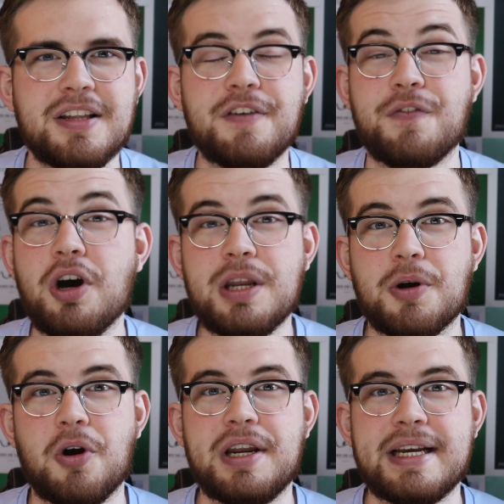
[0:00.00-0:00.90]
They thought they
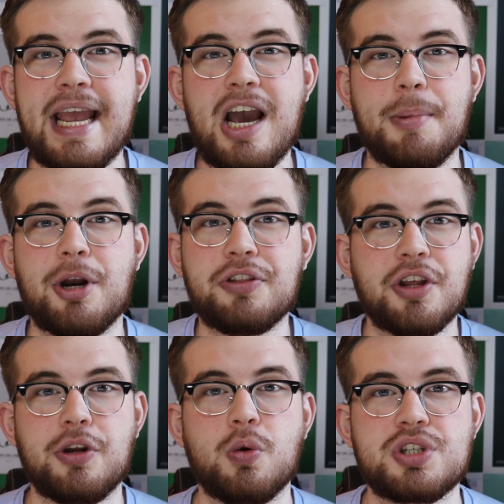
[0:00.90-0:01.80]
were going to get him, and
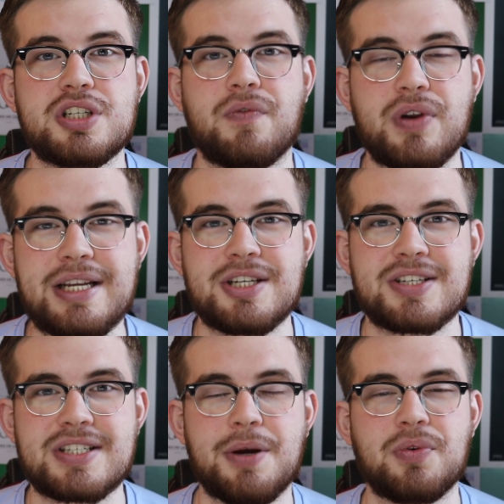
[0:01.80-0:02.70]
under the noses of Rangers,
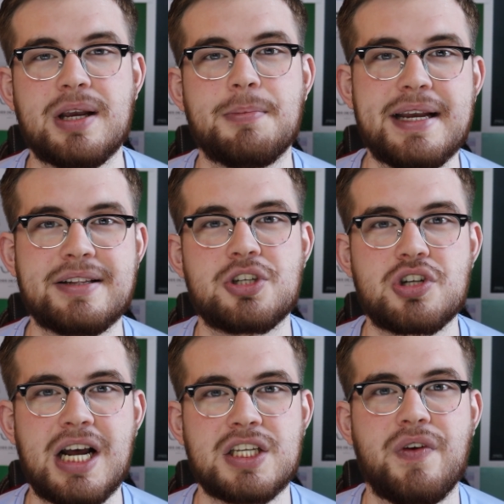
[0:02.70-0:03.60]
Celtic made the
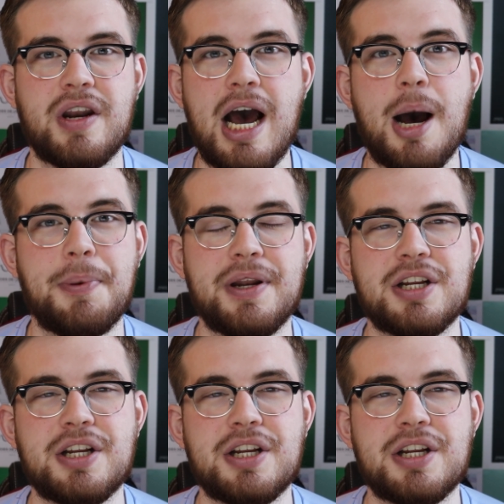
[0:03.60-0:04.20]
transfer happen.